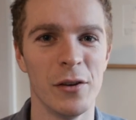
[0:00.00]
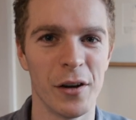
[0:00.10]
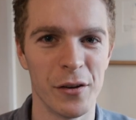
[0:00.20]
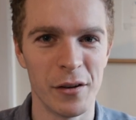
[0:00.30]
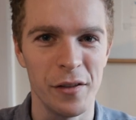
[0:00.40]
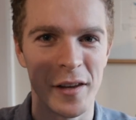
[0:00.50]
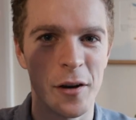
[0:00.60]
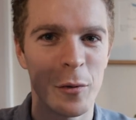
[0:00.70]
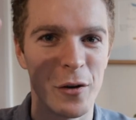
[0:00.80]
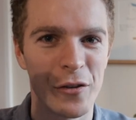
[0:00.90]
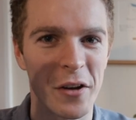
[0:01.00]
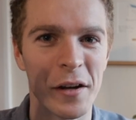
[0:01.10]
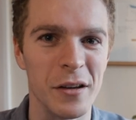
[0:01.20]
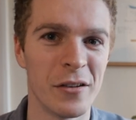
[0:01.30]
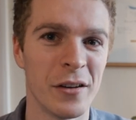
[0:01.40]
you go to the quote
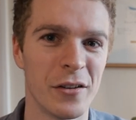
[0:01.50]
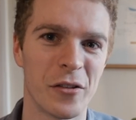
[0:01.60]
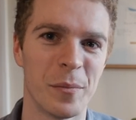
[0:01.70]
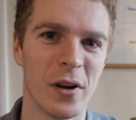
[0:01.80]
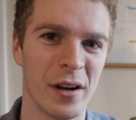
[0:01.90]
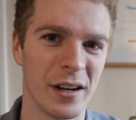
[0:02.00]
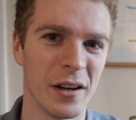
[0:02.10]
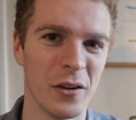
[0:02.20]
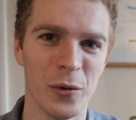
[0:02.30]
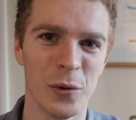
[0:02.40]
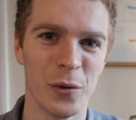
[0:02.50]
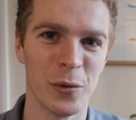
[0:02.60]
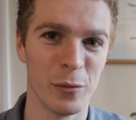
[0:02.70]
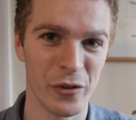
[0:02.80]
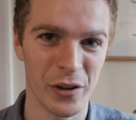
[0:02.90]
signs just by your
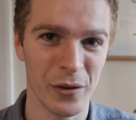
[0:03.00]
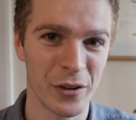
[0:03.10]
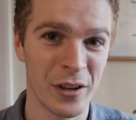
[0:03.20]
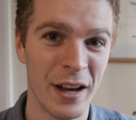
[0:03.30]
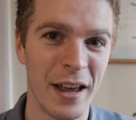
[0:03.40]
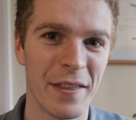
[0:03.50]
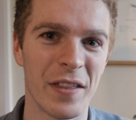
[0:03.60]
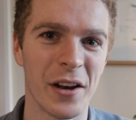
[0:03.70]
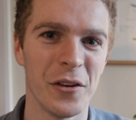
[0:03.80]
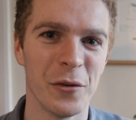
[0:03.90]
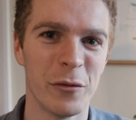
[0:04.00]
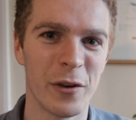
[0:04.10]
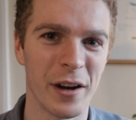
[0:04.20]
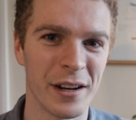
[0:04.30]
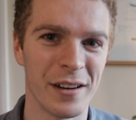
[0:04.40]
result, then you'll
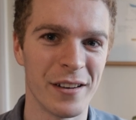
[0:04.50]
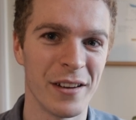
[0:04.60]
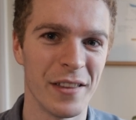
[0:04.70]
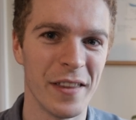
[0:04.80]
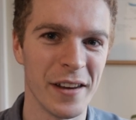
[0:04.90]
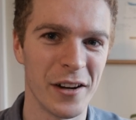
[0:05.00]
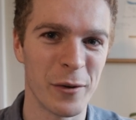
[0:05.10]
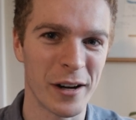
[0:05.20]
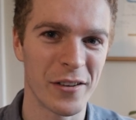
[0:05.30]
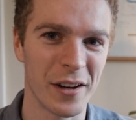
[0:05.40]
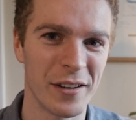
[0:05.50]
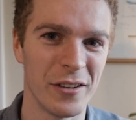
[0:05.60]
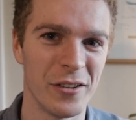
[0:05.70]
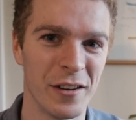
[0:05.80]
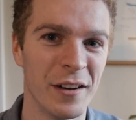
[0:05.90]
find the correct
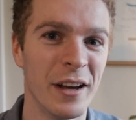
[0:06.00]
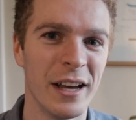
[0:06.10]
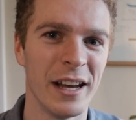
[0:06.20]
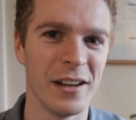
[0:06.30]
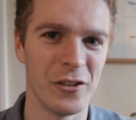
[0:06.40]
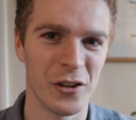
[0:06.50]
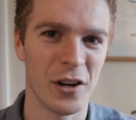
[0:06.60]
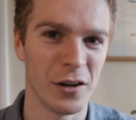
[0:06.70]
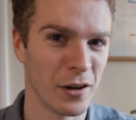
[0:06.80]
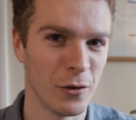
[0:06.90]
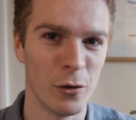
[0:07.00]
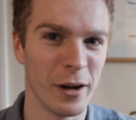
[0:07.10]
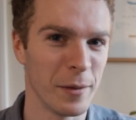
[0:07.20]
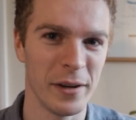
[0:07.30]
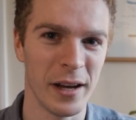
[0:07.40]
citation in Chicago
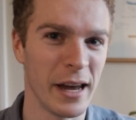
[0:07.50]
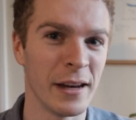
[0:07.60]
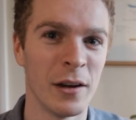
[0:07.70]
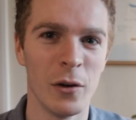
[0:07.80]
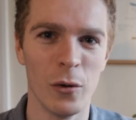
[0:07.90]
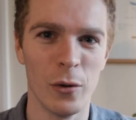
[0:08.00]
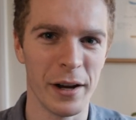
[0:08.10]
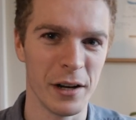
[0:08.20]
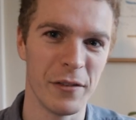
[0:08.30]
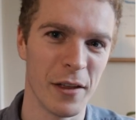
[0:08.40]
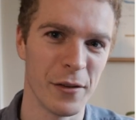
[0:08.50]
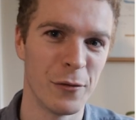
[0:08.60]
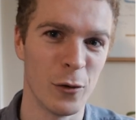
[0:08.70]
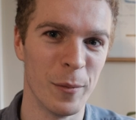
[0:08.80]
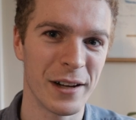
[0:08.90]
or APA or any of the other
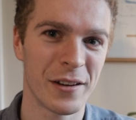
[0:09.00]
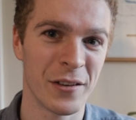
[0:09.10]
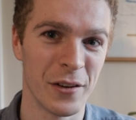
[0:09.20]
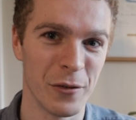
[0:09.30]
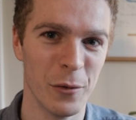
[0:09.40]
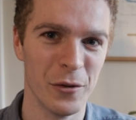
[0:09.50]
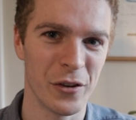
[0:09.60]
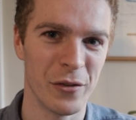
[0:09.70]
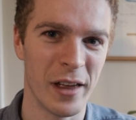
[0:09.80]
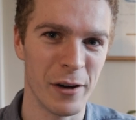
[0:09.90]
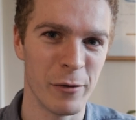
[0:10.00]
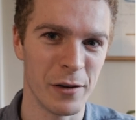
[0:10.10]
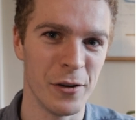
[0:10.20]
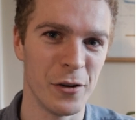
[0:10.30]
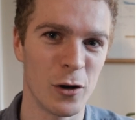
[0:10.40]
formats just there, ready
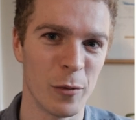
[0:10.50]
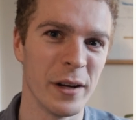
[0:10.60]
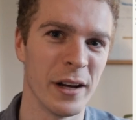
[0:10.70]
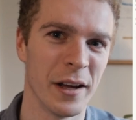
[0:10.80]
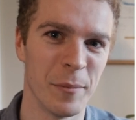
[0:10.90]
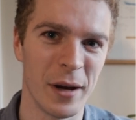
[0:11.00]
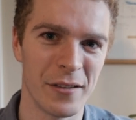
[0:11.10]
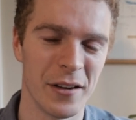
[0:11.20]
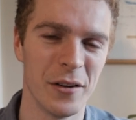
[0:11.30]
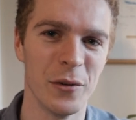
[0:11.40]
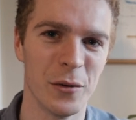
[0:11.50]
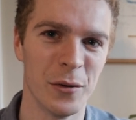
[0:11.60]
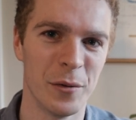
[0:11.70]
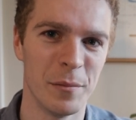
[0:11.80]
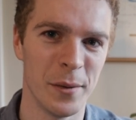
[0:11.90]
for you to copy and paste into
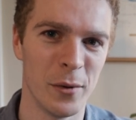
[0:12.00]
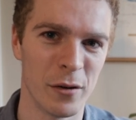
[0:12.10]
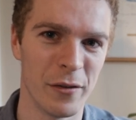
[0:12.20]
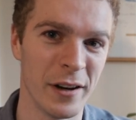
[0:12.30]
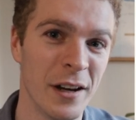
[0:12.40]
your bibliography.